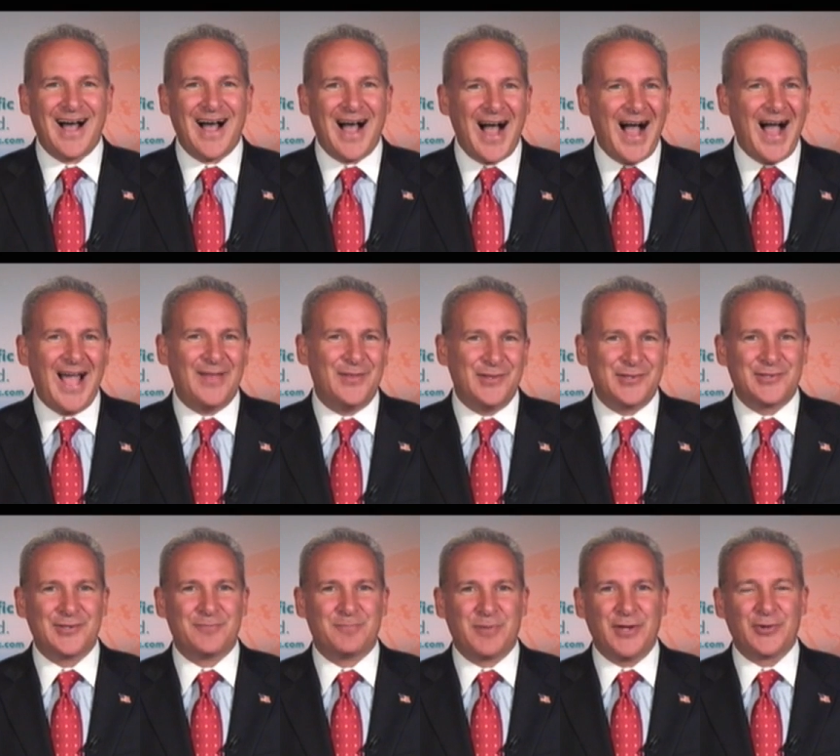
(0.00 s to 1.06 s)
Hi, this
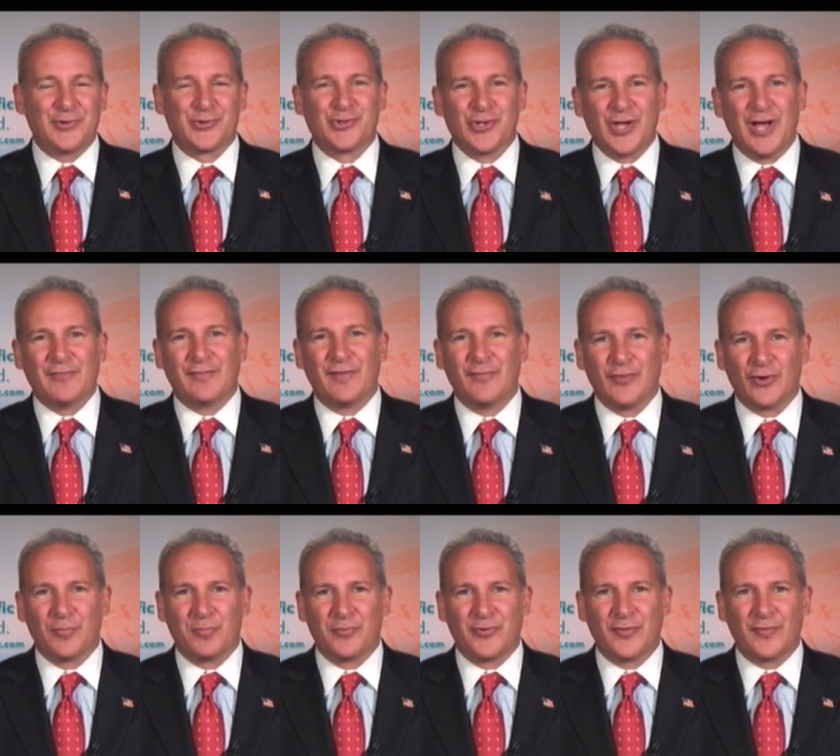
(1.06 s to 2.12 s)
is Peter Schiff of
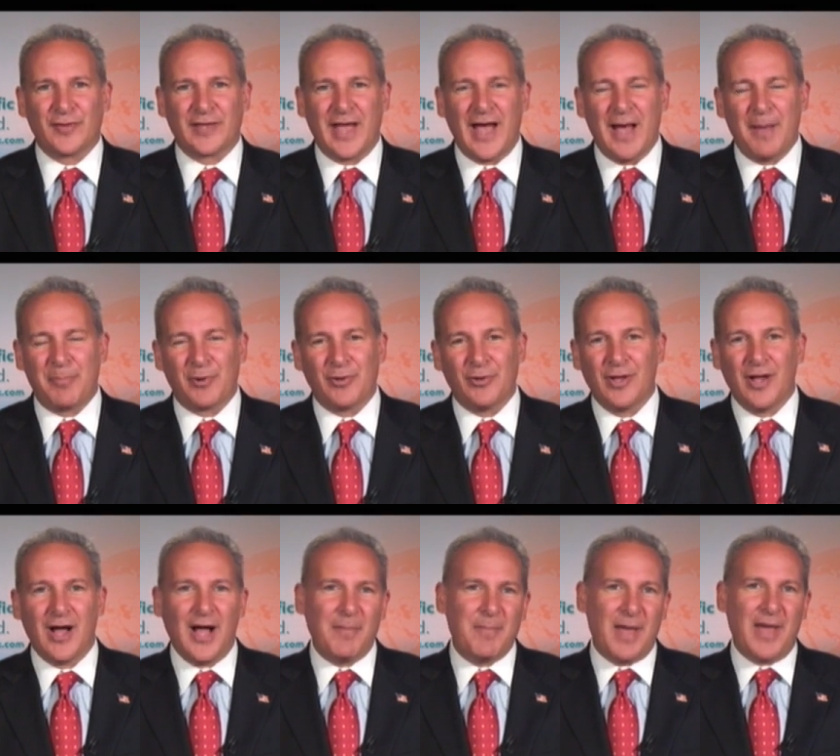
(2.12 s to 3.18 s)
Euro Pacific Capital.
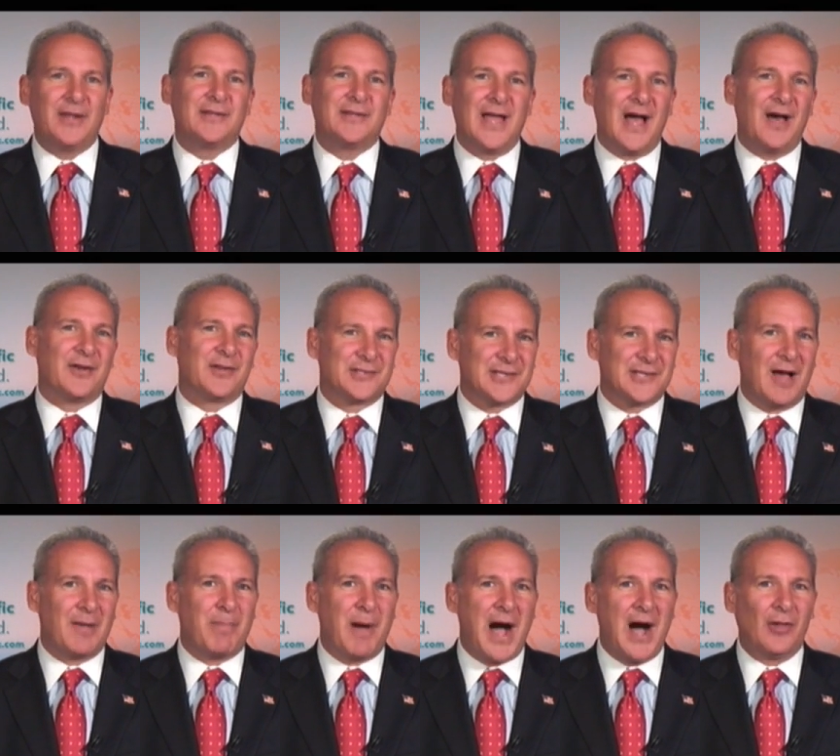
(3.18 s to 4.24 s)
I'm headed down to
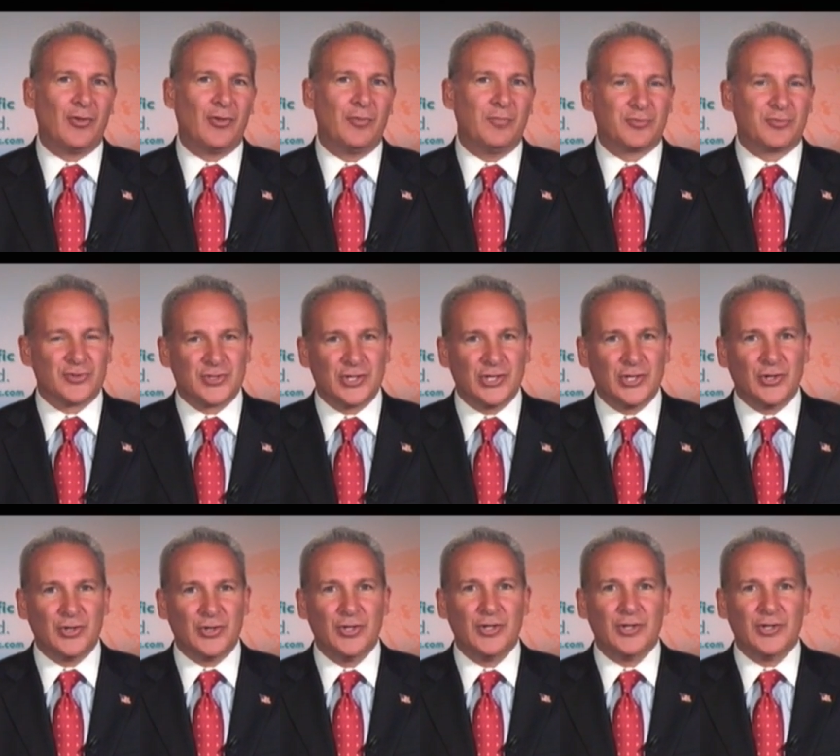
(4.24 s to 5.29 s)
São Paulo,
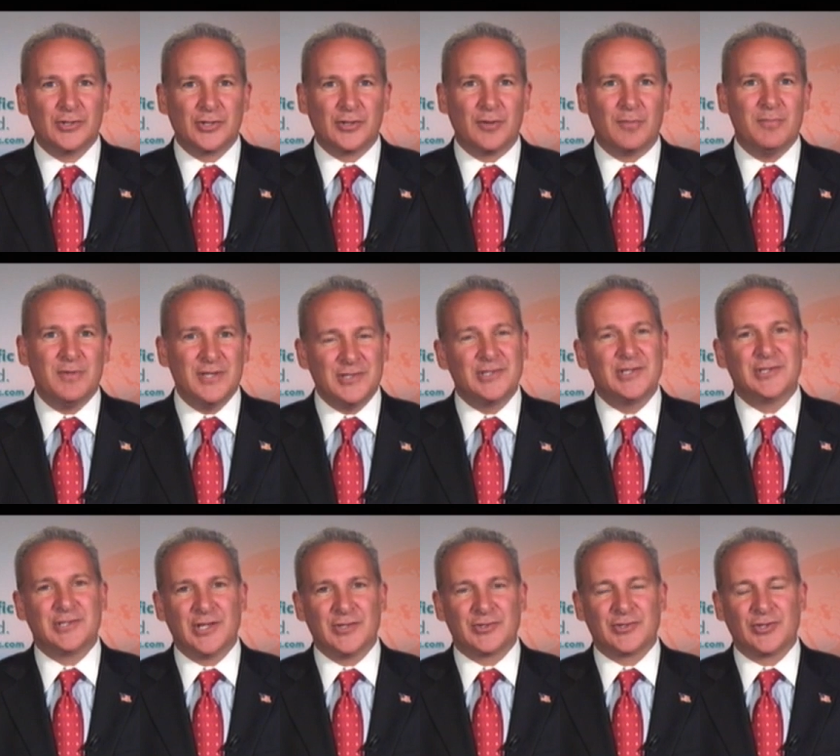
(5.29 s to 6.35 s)
Brazil, to the
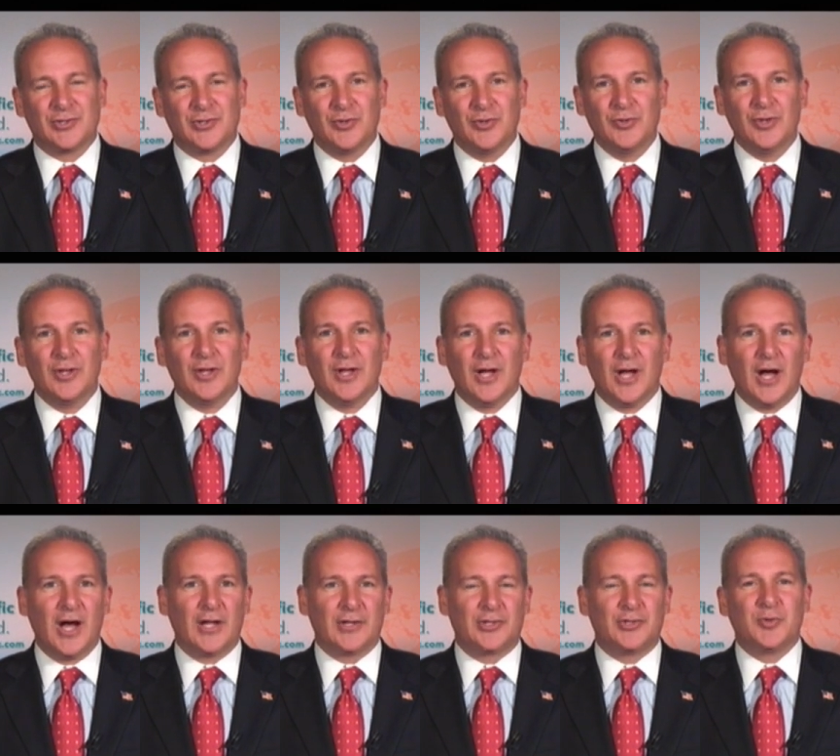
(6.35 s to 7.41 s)
Mises Institute
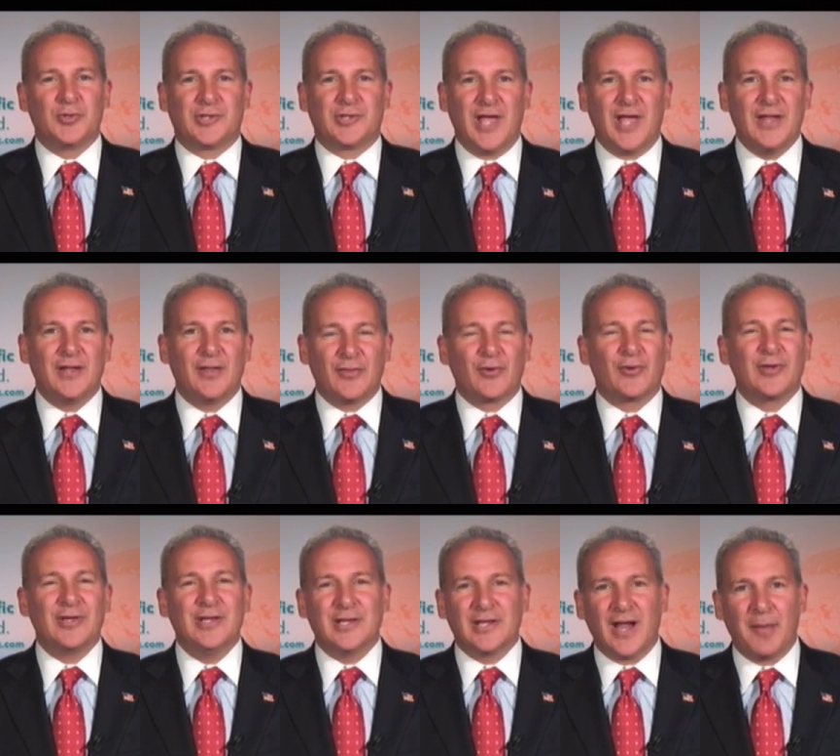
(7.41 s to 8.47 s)
to attend their
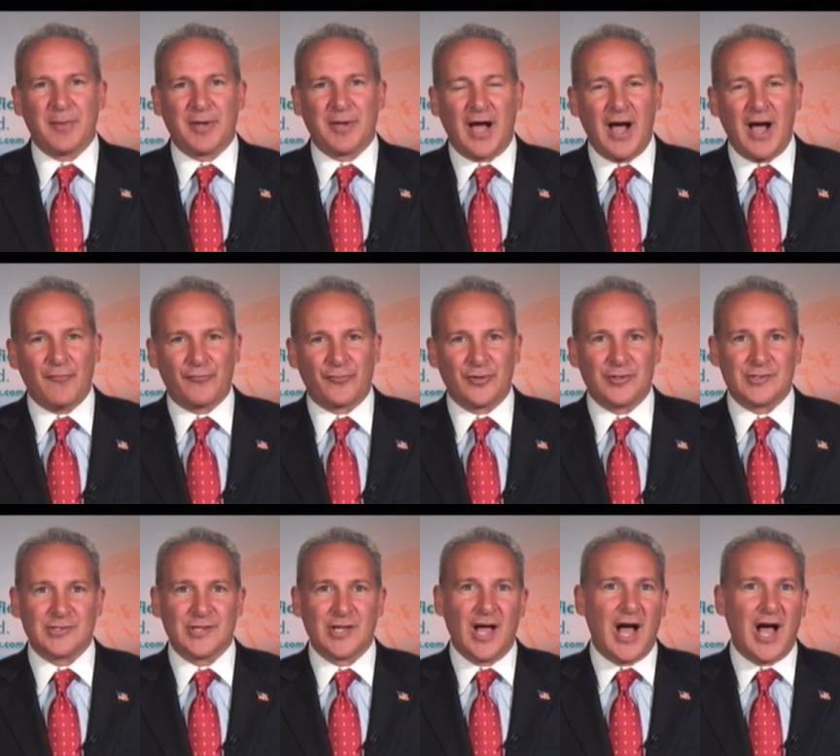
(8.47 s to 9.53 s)
economic
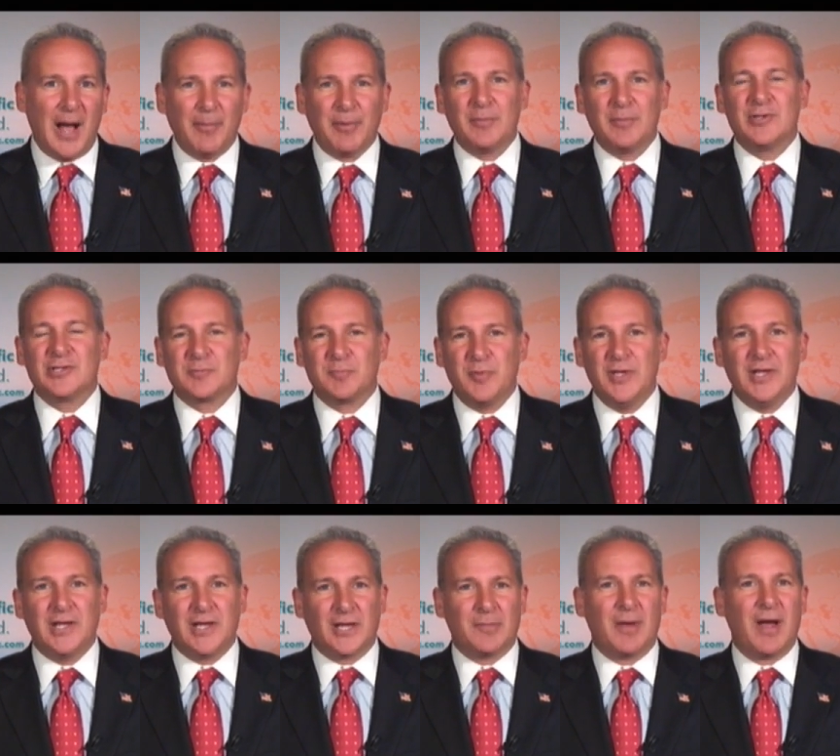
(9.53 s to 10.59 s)
conference. I'm going to be
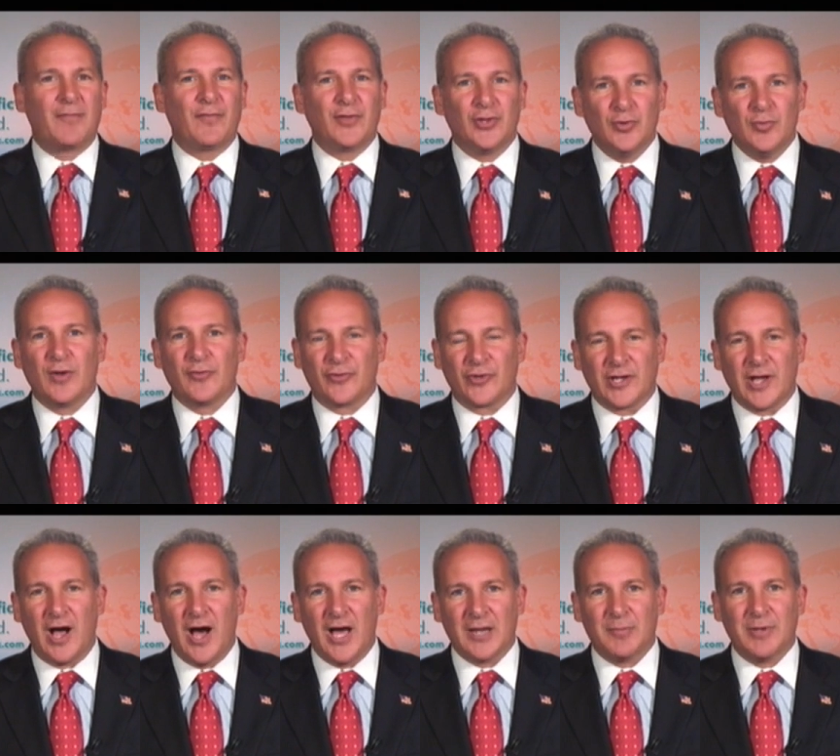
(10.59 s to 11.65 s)
speaking about the U.S.
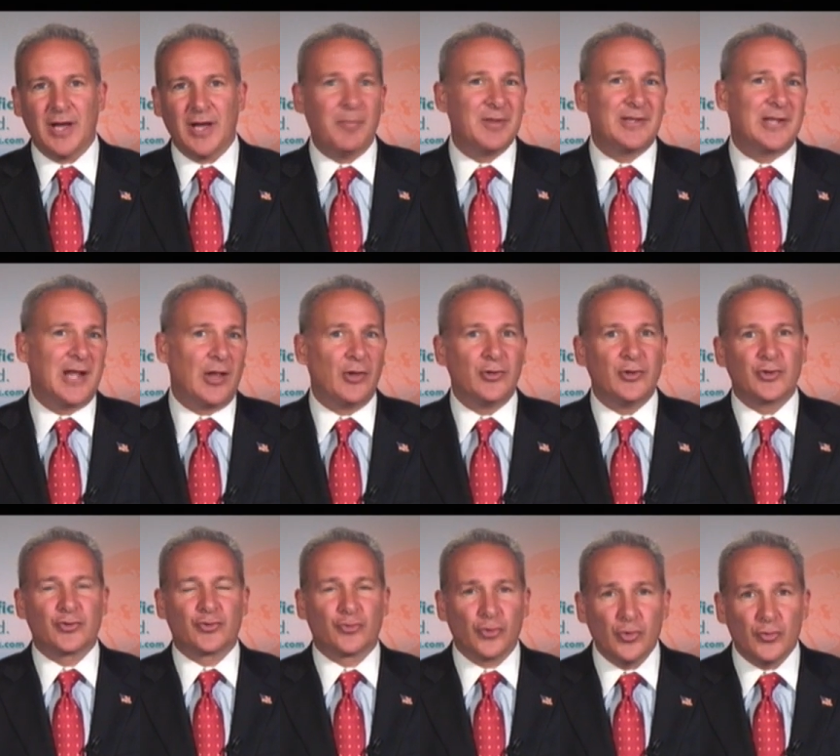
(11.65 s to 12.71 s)
economy. I'll be telling
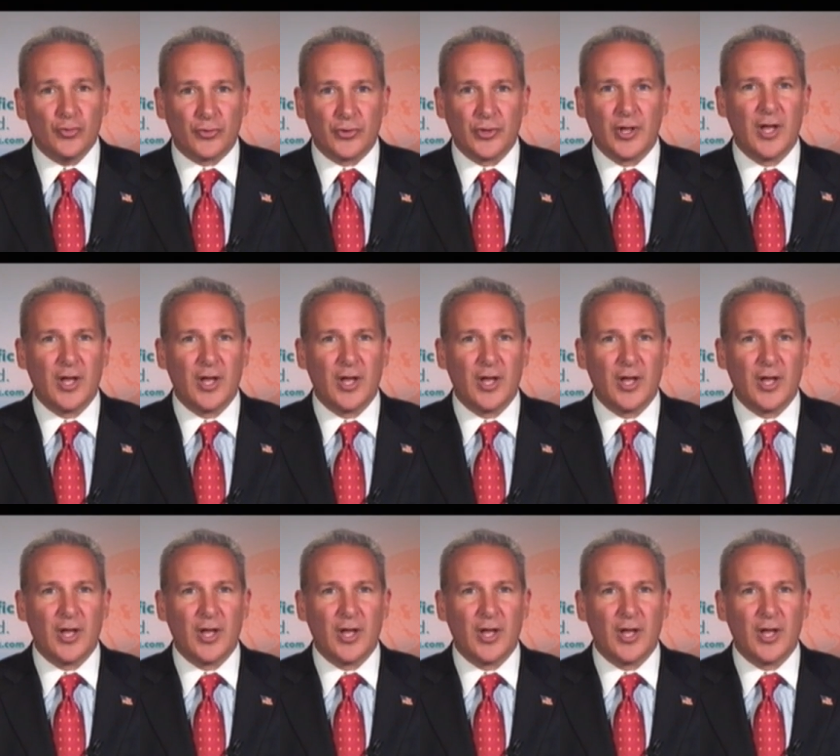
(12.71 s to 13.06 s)
the truth